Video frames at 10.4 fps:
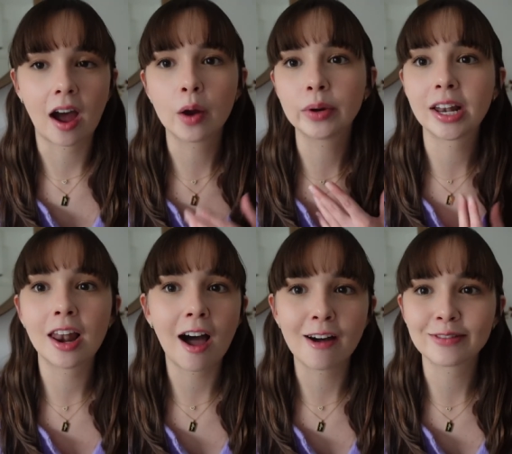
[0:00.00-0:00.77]
I would
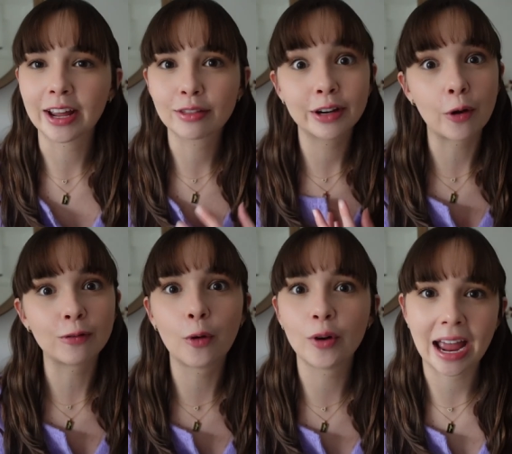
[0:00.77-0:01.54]
love like three or
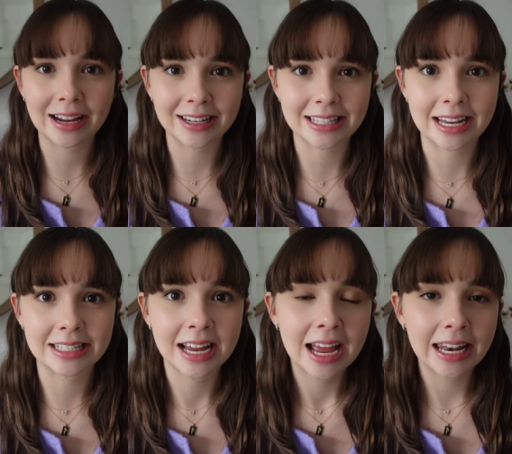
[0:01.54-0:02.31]
four
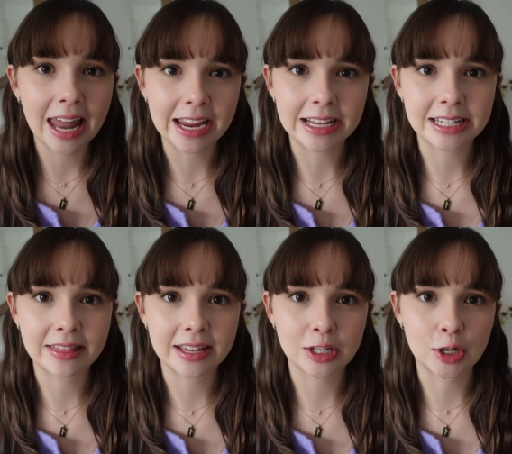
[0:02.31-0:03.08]
necklaces layered in
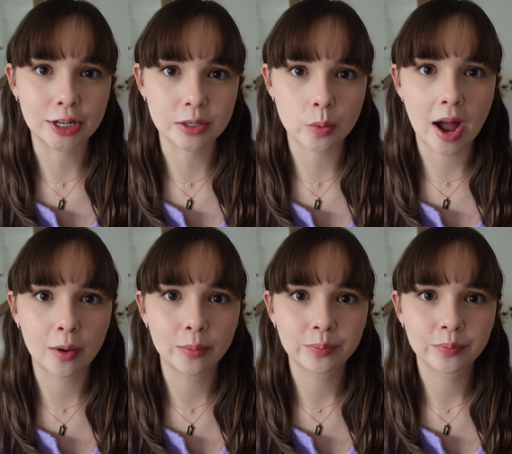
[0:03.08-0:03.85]
this look as well.